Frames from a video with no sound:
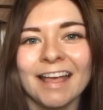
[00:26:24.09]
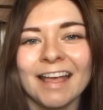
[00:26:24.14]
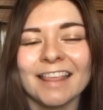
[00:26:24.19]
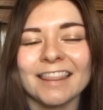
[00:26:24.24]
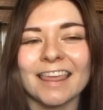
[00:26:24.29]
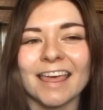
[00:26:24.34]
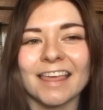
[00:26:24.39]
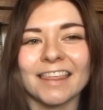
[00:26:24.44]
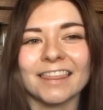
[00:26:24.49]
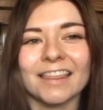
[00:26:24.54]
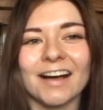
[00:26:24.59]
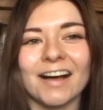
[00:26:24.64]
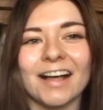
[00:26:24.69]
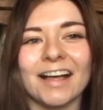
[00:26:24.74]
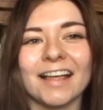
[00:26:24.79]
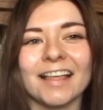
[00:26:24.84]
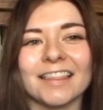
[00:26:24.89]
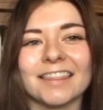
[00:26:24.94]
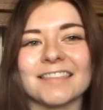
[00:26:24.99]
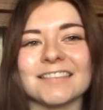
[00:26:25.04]

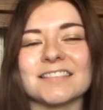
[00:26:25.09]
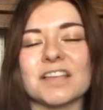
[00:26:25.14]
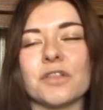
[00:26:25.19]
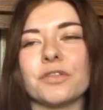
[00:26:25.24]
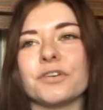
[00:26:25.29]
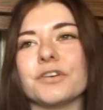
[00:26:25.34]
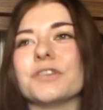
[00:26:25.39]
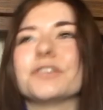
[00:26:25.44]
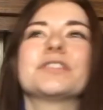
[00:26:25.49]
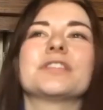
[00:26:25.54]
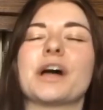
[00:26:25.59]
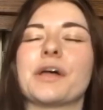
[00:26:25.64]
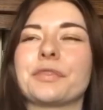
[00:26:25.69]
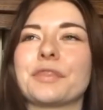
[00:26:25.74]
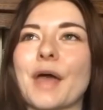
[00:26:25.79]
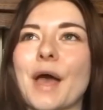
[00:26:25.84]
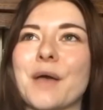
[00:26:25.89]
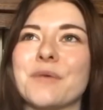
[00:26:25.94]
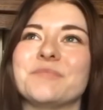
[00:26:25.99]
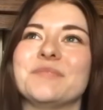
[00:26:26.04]
The Southerners thought
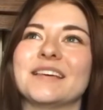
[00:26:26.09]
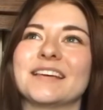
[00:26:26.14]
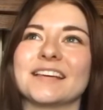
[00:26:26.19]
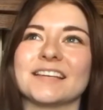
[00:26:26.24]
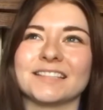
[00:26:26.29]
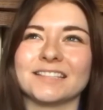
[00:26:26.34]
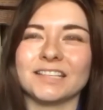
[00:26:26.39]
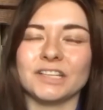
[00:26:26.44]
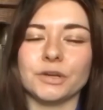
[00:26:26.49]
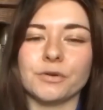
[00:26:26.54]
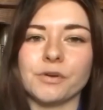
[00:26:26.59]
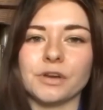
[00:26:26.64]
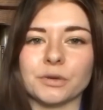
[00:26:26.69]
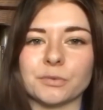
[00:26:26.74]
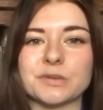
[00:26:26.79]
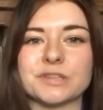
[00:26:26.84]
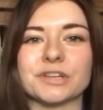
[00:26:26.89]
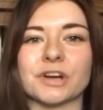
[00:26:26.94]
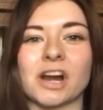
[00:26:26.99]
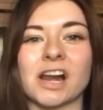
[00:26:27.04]
that because the Union
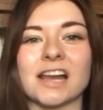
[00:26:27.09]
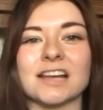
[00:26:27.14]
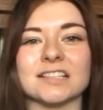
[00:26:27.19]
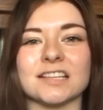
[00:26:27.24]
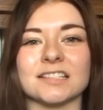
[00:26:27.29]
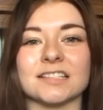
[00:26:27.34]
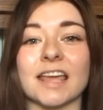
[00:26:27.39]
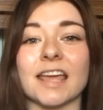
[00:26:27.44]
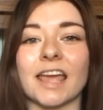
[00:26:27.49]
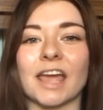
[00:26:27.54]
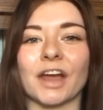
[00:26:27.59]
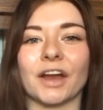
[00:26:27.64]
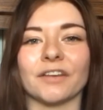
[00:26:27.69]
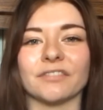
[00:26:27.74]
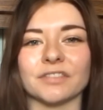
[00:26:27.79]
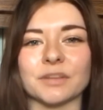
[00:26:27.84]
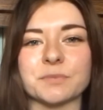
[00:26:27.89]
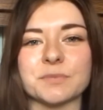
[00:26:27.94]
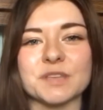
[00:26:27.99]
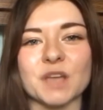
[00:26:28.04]
was starting to take care of
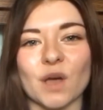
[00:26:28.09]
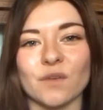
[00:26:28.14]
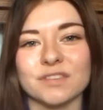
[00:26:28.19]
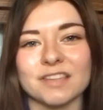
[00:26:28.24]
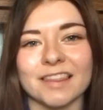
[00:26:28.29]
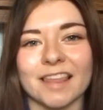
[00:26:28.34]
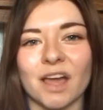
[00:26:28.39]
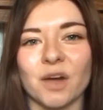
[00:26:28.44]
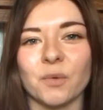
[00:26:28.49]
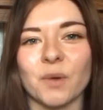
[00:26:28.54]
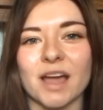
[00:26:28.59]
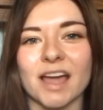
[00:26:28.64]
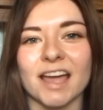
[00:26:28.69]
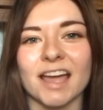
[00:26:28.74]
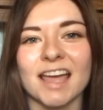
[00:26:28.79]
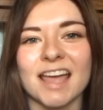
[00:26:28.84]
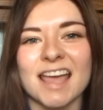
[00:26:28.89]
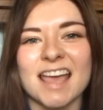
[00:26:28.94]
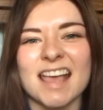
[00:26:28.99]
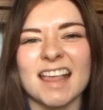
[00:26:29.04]
themselves in that way,
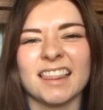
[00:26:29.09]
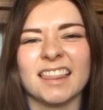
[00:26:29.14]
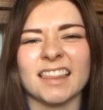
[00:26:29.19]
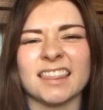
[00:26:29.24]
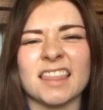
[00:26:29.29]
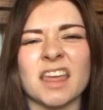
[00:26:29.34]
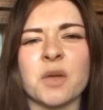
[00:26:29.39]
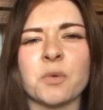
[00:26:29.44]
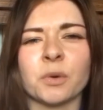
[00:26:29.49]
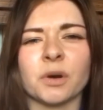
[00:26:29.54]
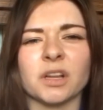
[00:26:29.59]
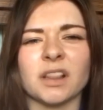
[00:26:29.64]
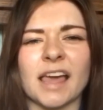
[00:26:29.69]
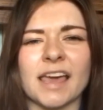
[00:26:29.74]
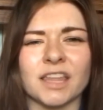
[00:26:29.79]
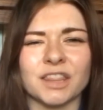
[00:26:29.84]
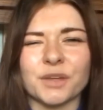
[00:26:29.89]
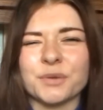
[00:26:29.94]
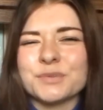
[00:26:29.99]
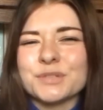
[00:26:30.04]
that they were
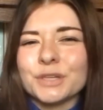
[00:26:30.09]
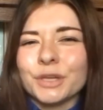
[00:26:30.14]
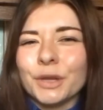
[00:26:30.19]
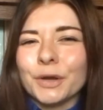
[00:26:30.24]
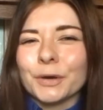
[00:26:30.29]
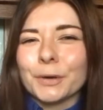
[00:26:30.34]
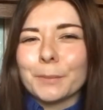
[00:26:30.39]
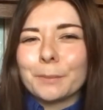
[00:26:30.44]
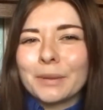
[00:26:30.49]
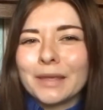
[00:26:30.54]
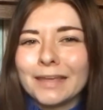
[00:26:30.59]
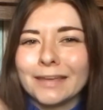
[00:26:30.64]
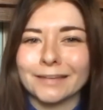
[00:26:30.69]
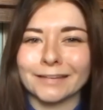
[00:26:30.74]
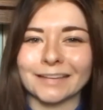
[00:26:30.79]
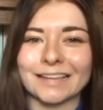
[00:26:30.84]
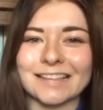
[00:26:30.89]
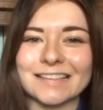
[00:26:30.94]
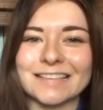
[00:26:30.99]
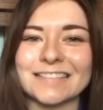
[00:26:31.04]
like those
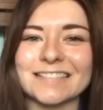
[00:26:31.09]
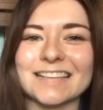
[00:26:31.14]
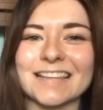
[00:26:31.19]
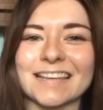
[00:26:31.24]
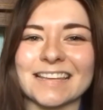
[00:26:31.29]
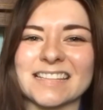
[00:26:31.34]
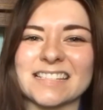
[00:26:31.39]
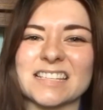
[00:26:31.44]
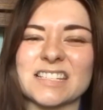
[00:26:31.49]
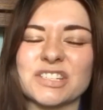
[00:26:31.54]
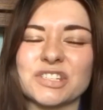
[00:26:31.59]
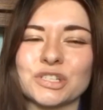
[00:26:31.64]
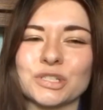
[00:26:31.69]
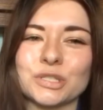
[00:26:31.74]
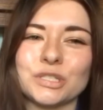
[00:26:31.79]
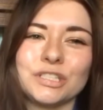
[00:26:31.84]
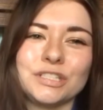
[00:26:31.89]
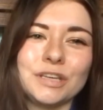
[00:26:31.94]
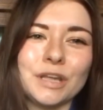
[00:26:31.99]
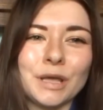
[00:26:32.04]
Europeans and just
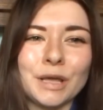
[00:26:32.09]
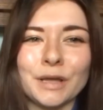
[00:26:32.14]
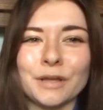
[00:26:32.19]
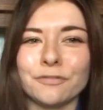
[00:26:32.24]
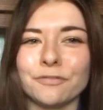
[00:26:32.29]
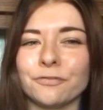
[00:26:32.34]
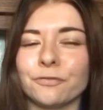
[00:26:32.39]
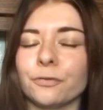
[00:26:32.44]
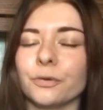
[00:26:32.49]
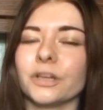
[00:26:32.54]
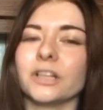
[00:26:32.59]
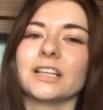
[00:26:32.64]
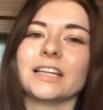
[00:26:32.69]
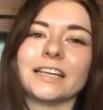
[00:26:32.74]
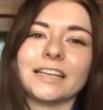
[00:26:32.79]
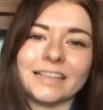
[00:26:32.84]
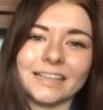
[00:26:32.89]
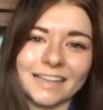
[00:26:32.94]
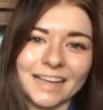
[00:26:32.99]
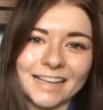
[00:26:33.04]

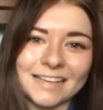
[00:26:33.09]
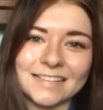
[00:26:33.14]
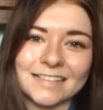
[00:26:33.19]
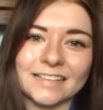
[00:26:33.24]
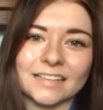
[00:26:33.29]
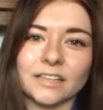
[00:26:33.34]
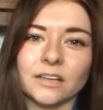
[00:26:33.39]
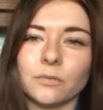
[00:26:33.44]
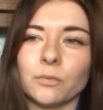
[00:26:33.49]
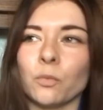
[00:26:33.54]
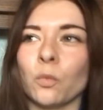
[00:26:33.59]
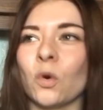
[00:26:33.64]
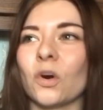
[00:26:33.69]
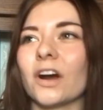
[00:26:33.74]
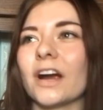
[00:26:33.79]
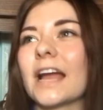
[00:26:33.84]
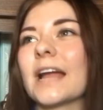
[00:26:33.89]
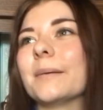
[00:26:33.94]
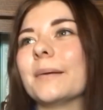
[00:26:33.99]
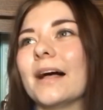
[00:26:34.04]
frilly and
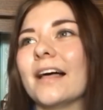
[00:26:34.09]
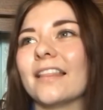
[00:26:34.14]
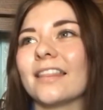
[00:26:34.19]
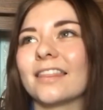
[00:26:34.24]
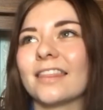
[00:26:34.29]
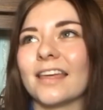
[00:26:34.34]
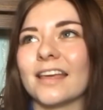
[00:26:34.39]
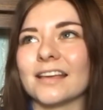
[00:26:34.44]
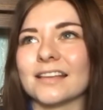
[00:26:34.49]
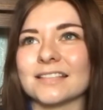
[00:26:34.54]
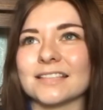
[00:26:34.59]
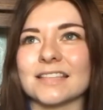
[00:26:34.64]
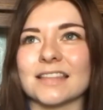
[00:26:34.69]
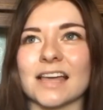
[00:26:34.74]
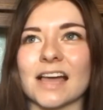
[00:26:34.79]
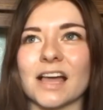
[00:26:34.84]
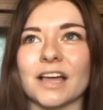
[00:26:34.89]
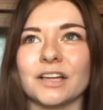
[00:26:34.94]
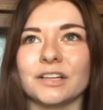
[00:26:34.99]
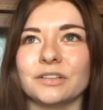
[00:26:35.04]
worrying about things
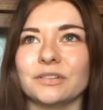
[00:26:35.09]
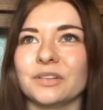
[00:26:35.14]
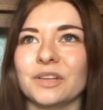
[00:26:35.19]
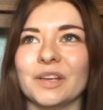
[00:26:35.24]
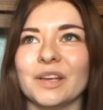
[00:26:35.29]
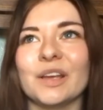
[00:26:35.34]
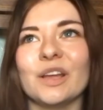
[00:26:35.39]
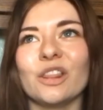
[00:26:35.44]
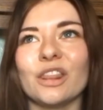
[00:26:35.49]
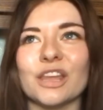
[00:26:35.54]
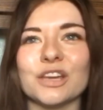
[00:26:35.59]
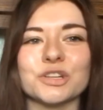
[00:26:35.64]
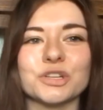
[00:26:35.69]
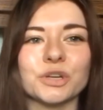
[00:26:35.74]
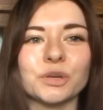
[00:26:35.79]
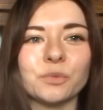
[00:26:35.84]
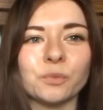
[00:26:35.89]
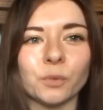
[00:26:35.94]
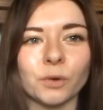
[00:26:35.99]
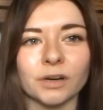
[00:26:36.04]
that they
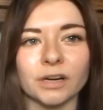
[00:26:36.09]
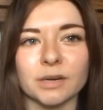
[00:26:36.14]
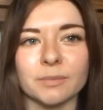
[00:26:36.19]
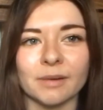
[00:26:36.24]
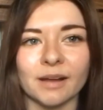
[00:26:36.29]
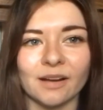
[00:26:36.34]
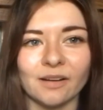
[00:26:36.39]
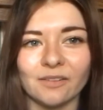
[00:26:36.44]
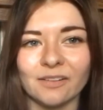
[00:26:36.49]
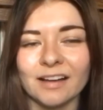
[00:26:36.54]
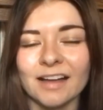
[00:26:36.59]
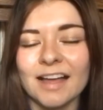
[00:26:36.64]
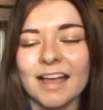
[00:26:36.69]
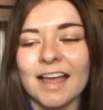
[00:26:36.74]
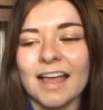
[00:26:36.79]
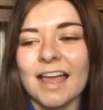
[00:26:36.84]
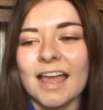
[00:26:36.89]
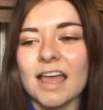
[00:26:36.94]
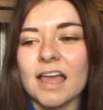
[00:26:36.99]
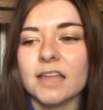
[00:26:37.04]
shouldn't worry about.
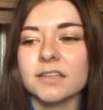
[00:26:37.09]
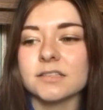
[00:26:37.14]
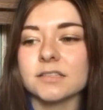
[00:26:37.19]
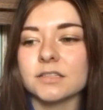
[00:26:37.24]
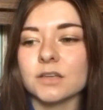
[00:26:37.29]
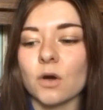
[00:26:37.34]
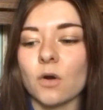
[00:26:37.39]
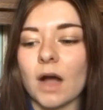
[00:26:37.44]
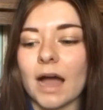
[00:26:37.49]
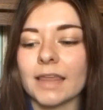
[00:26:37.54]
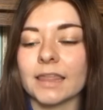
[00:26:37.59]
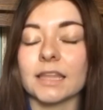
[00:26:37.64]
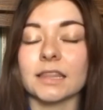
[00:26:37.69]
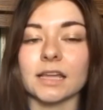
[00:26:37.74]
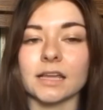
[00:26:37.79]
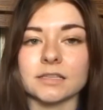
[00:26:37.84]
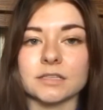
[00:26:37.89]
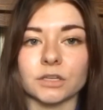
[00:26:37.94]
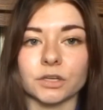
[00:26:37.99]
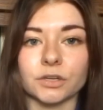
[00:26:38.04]
And so I think
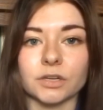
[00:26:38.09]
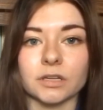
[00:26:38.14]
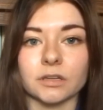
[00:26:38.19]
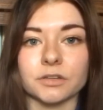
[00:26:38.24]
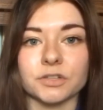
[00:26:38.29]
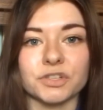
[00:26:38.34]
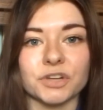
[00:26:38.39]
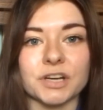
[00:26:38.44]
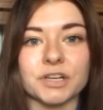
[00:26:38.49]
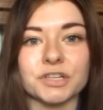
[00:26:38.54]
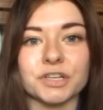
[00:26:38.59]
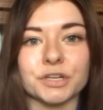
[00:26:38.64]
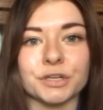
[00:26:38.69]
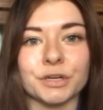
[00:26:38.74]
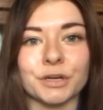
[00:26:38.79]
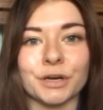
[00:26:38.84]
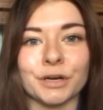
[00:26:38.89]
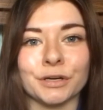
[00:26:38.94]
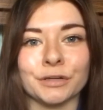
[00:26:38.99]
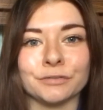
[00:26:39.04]
that's a good illustration
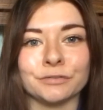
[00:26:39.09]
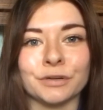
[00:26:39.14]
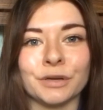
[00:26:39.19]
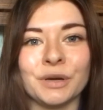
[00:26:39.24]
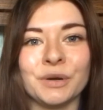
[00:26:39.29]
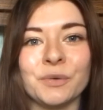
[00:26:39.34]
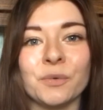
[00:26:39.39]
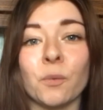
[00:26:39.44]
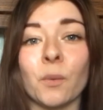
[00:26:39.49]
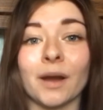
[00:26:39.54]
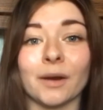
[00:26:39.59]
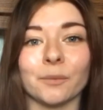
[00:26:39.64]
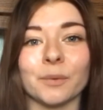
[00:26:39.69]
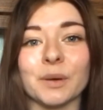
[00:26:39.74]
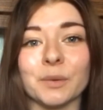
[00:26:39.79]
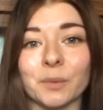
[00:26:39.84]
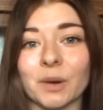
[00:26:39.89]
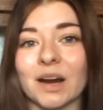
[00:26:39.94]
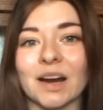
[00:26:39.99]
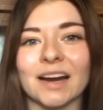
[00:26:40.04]
of where we
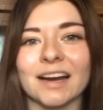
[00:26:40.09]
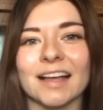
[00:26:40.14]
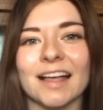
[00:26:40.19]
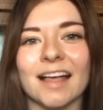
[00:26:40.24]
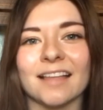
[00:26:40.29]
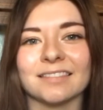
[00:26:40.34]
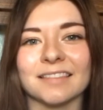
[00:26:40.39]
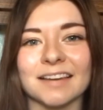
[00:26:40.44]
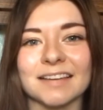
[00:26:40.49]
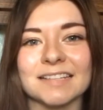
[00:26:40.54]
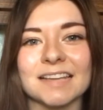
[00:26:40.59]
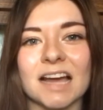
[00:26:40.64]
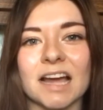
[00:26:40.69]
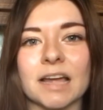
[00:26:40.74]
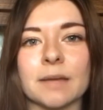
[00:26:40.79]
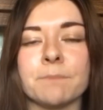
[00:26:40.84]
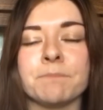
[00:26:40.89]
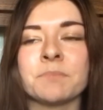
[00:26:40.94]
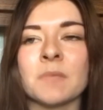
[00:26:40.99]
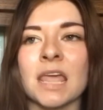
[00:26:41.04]
were at that
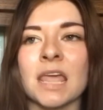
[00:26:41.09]
time.